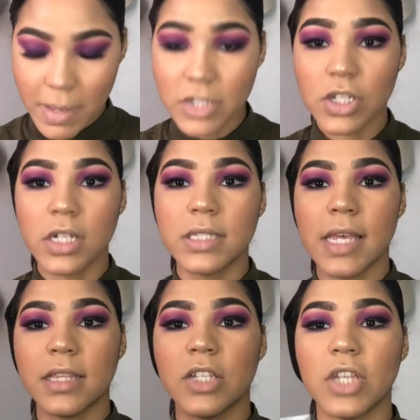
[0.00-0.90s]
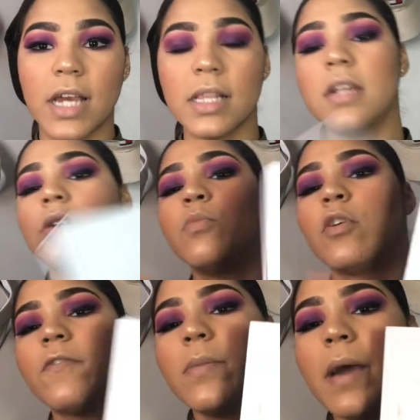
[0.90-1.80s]
I'm actually gonna take the Jaclyn Hill
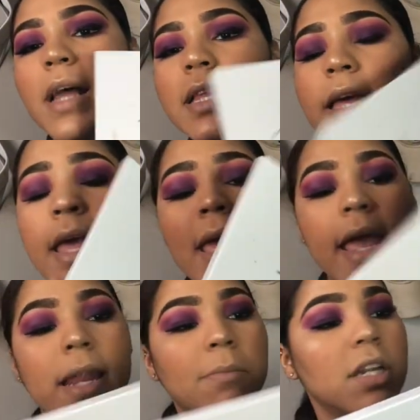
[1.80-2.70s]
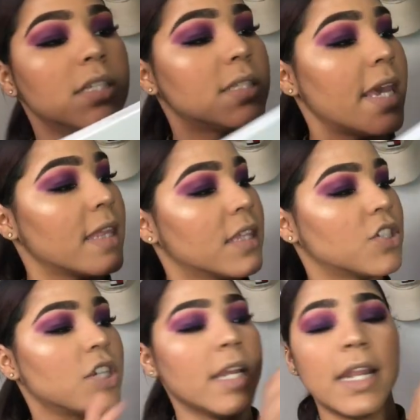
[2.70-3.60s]
Morphe palette, and I'm gonna take the
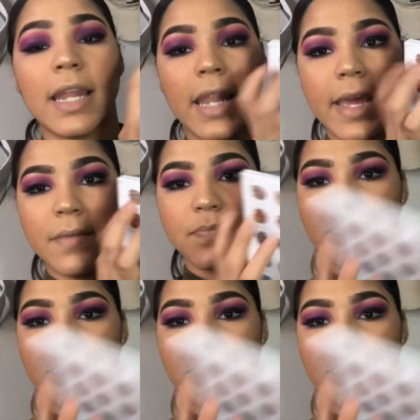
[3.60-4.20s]
shade in light.